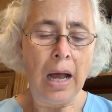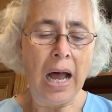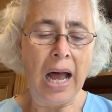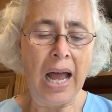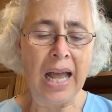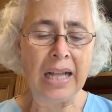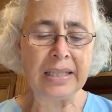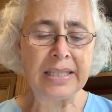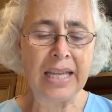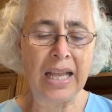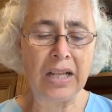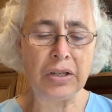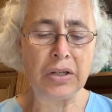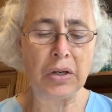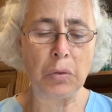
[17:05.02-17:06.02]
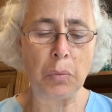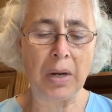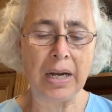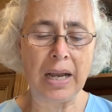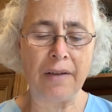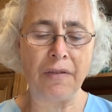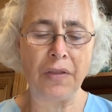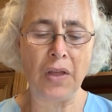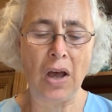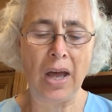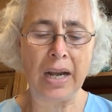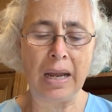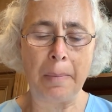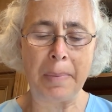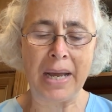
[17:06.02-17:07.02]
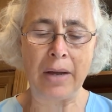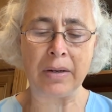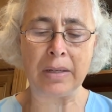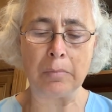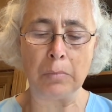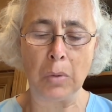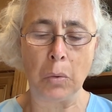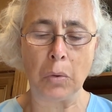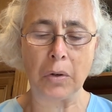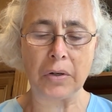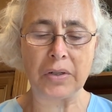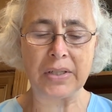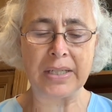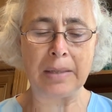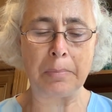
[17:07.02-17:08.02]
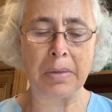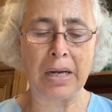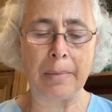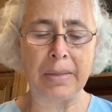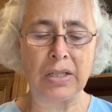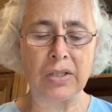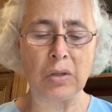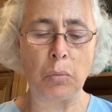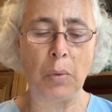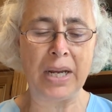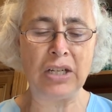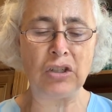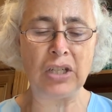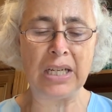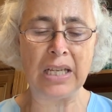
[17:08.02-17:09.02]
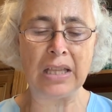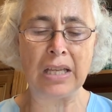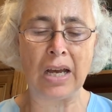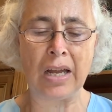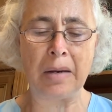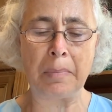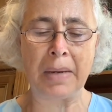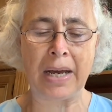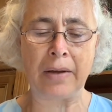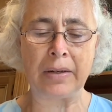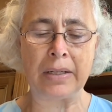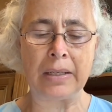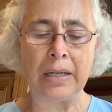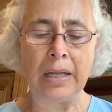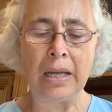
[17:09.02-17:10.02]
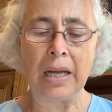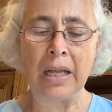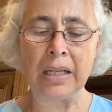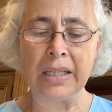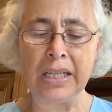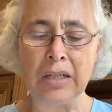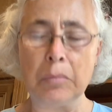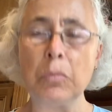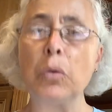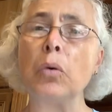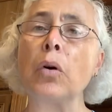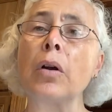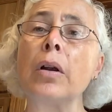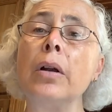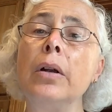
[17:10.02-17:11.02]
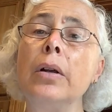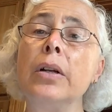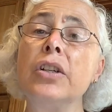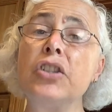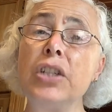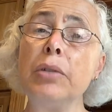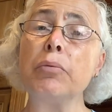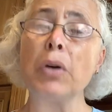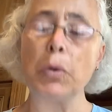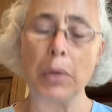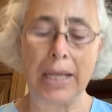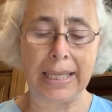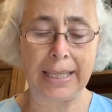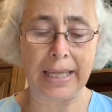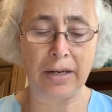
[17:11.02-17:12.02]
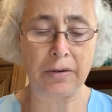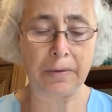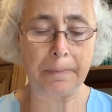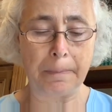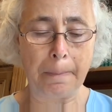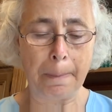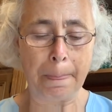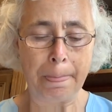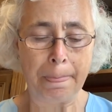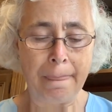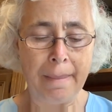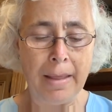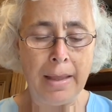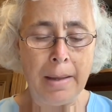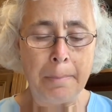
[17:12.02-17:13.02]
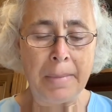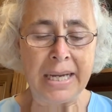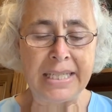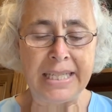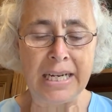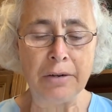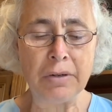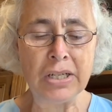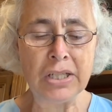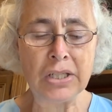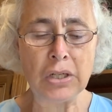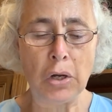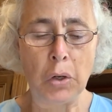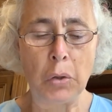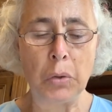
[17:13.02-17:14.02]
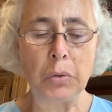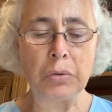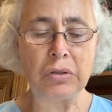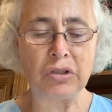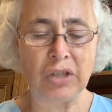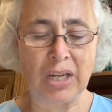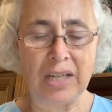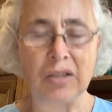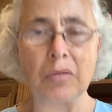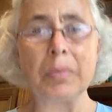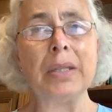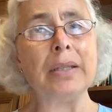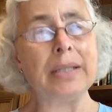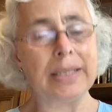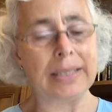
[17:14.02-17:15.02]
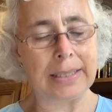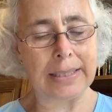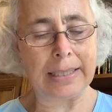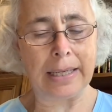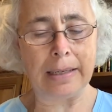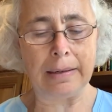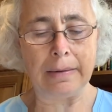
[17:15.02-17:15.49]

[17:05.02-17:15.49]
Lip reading: "I'll tell you when I've thought about it more," said Bobby. So when she had thought about it a little more, she wrote a letter. "My dearest old gentleman," it said,